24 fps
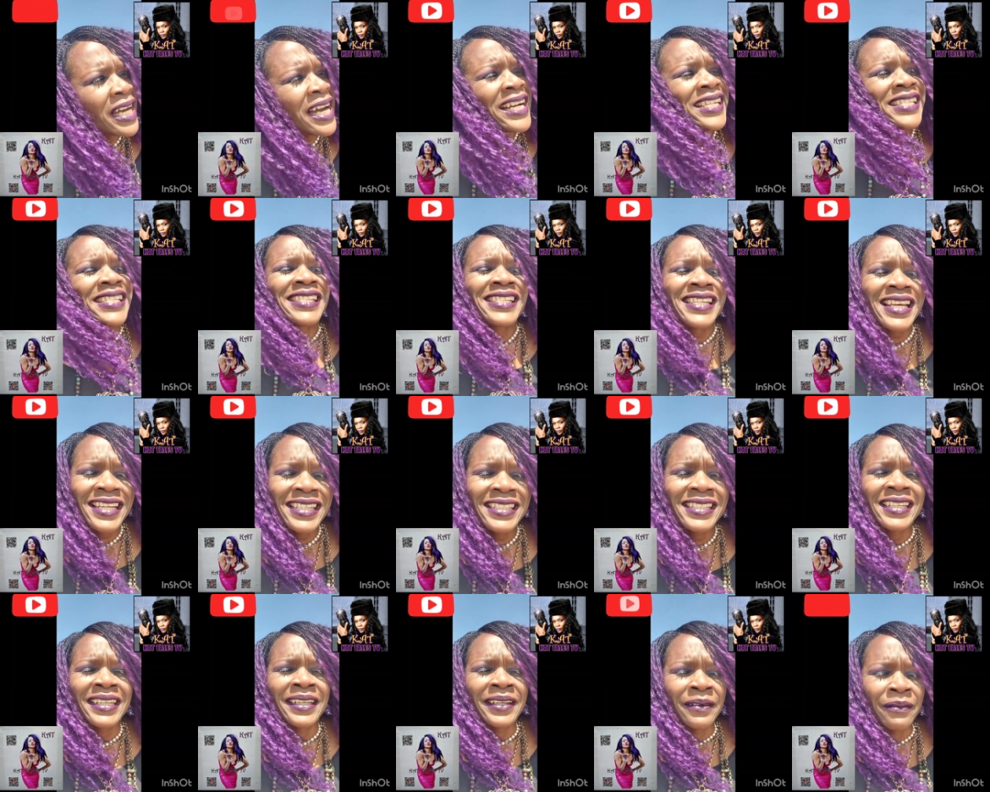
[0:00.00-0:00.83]
I
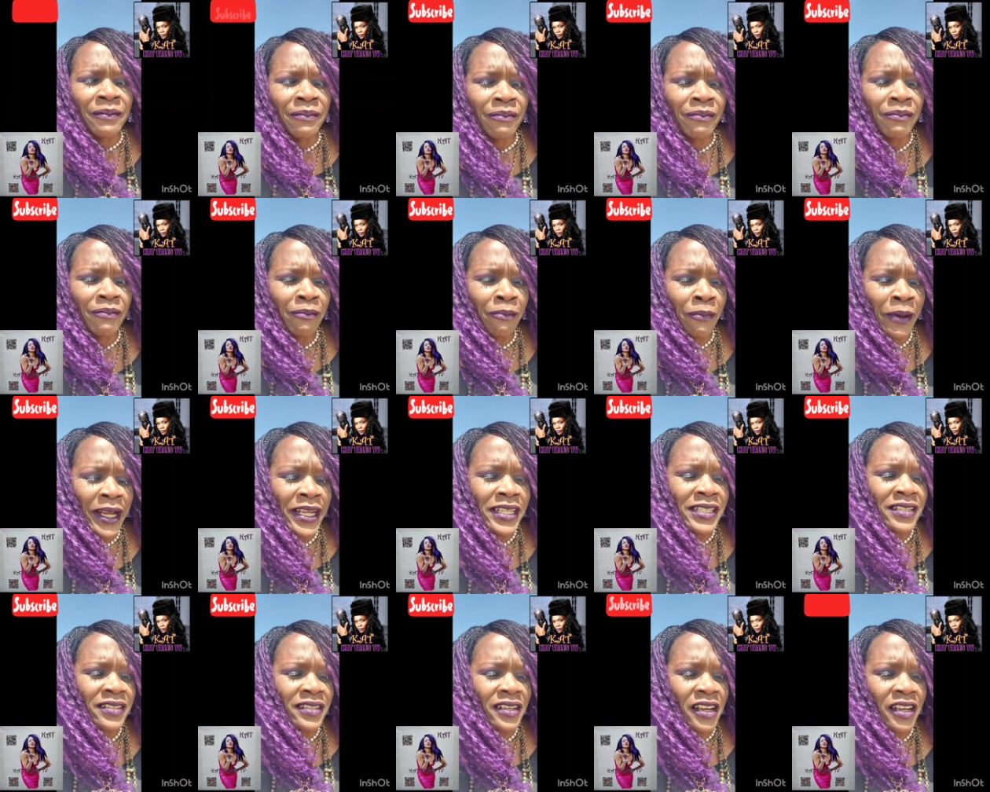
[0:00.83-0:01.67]
said to him,
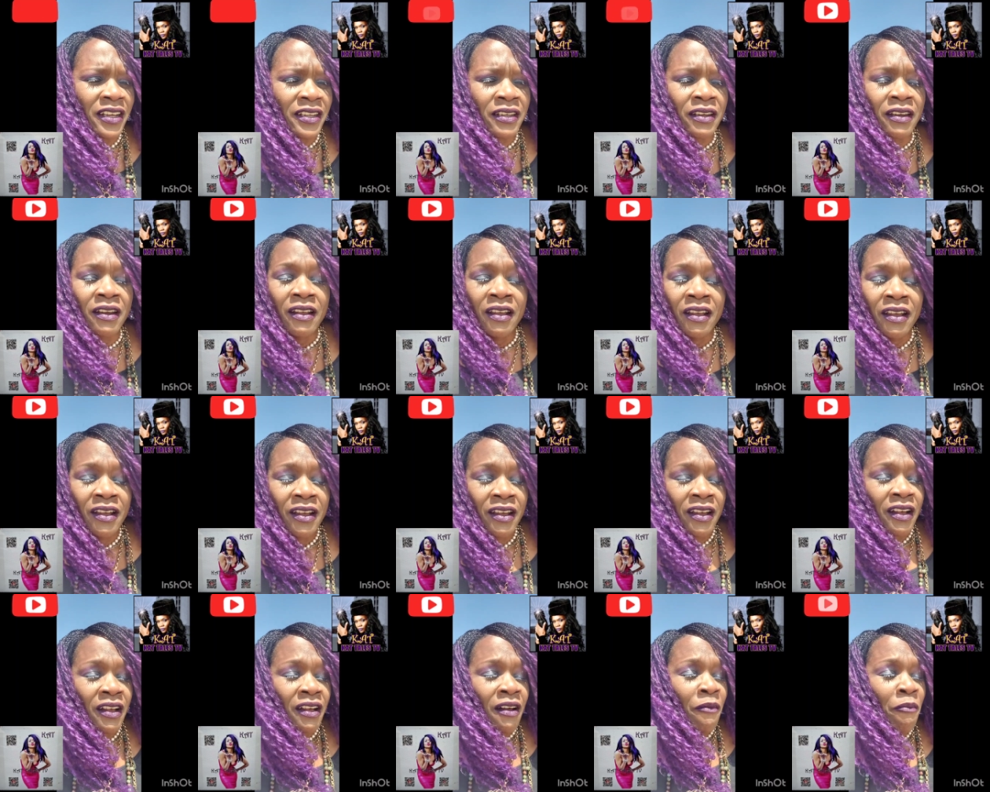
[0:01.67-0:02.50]
based on
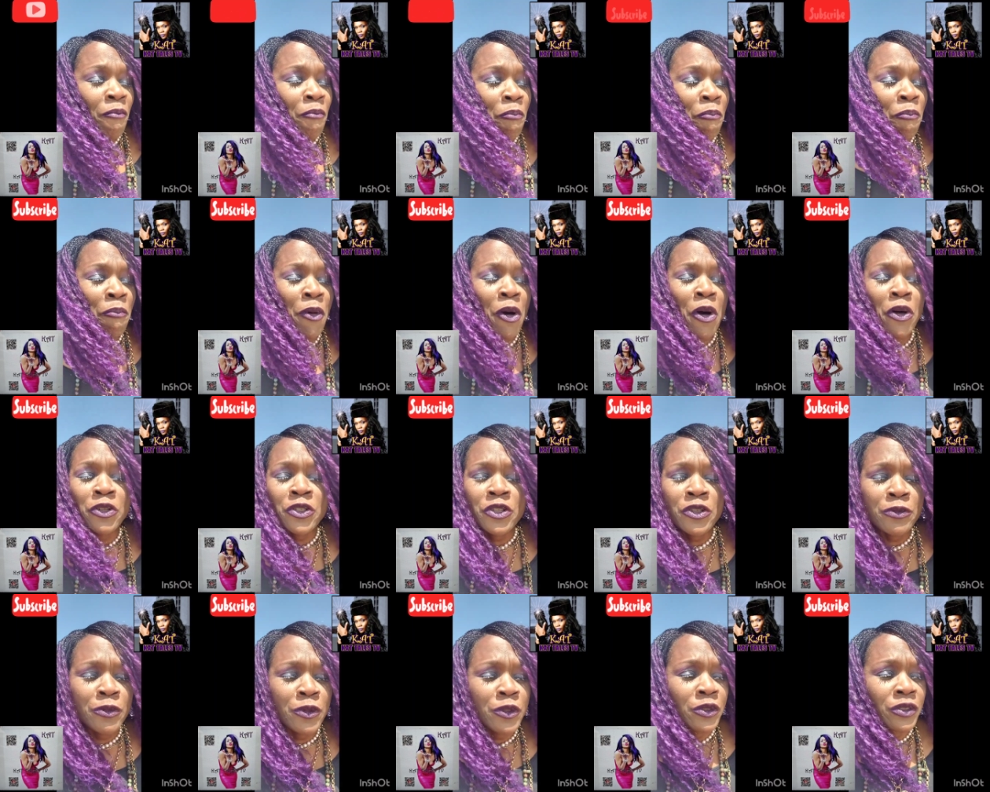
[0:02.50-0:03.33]

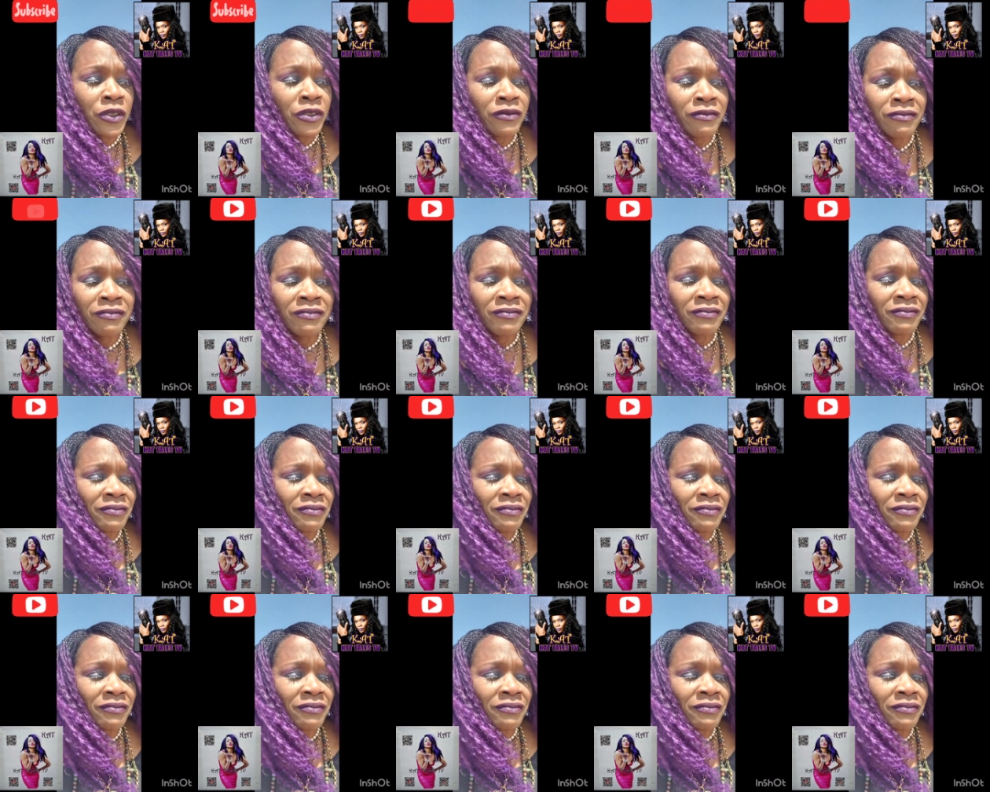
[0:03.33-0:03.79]
multiple